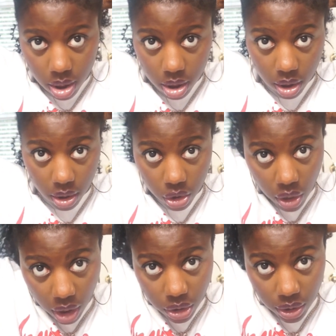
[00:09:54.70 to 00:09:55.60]
So the
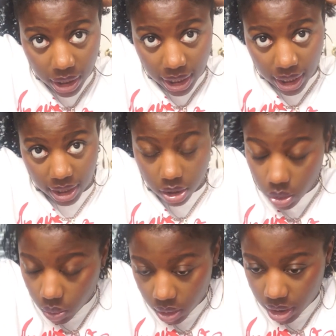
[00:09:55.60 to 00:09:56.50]
drawstring is
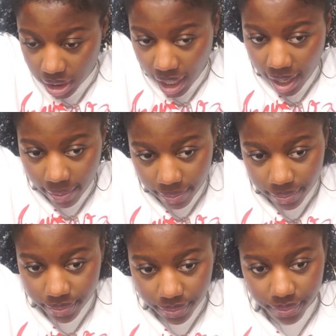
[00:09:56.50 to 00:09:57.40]
toward the top.
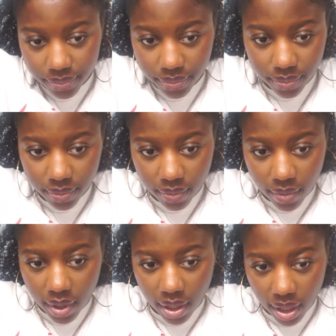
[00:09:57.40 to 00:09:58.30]

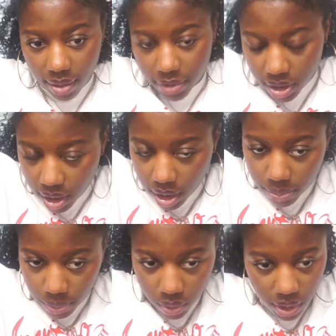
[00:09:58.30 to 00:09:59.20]
I'm just gonna
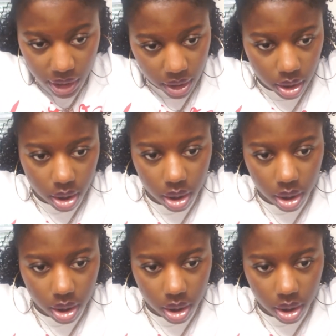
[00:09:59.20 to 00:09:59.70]
pull it